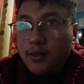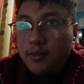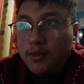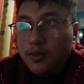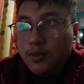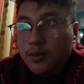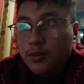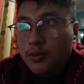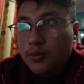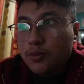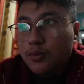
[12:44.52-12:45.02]

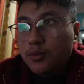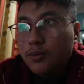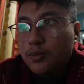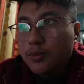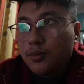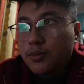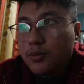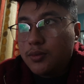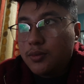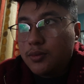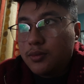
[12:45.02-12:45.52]

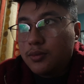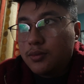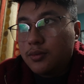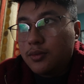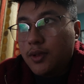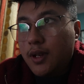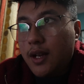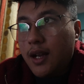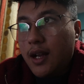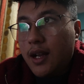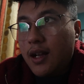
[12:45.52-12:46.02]
so
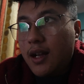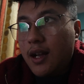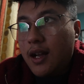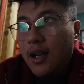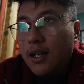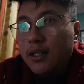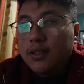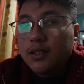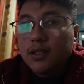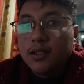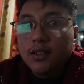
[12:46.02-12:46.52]

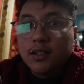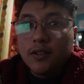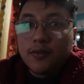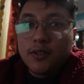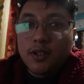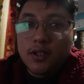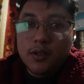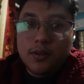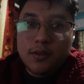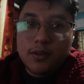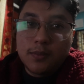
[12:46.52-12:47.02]
I thought of
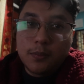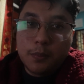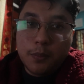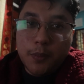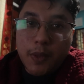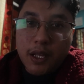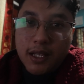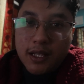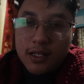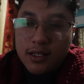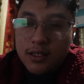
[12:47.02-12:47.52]
not
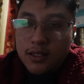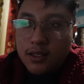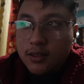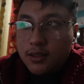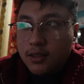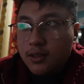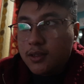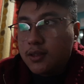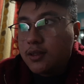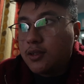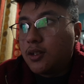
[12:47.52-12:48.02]
making
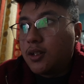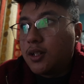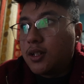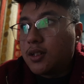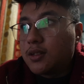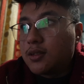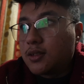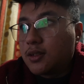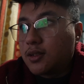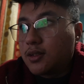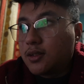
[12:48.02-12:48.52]
another
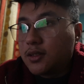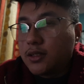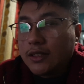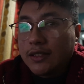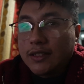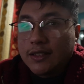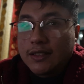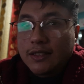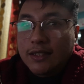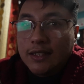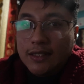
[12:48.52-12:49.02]
connection because
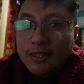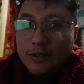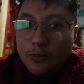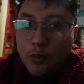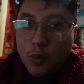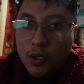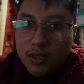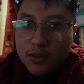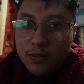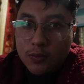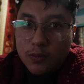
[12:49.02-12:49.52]
it
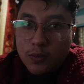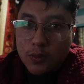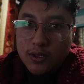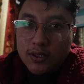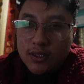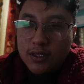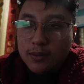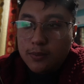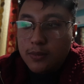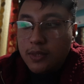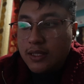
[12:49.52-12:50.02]
was
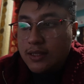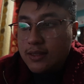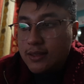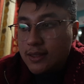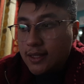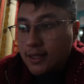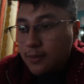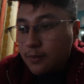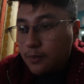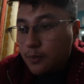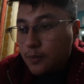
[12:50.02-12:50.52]
wasting my
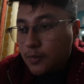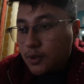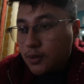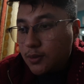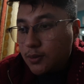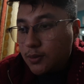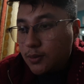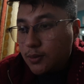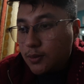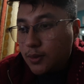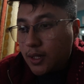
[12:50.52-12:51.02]
time.
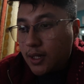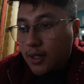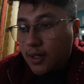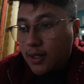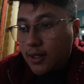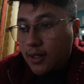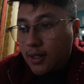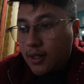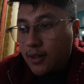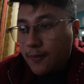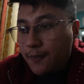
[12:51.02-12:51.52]
So
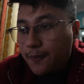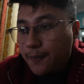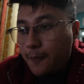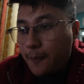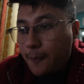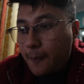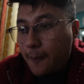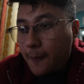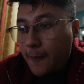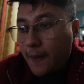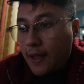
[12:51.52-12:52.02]

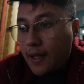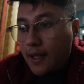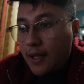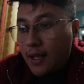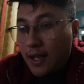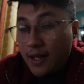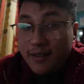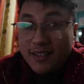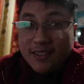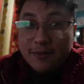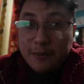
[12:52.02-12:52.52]

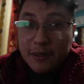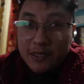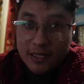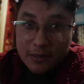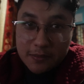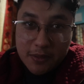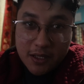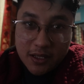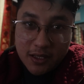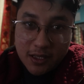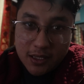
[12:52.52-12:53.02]
I respected
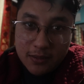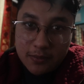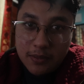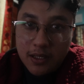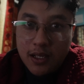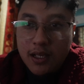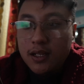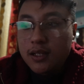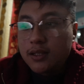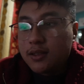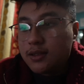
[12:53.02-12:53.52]
my time
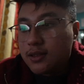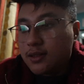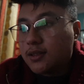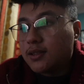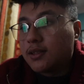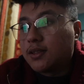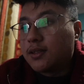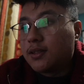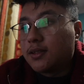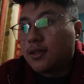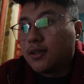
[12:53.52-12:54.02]
and
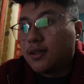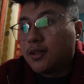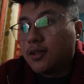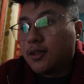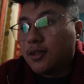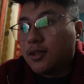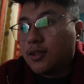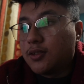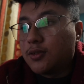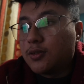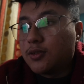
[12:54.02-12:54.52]
just
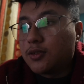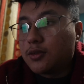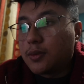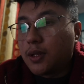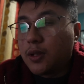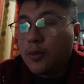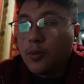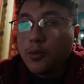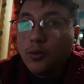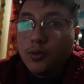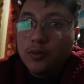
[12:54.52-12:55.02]
used
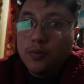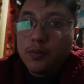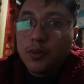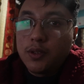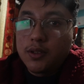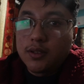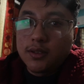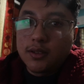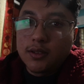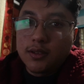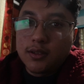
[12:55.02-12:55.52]
my own
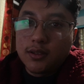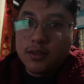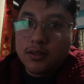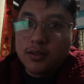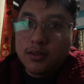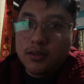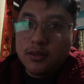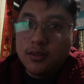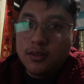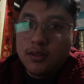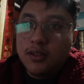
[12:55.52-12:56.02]

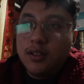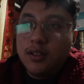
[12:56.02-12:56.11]
personal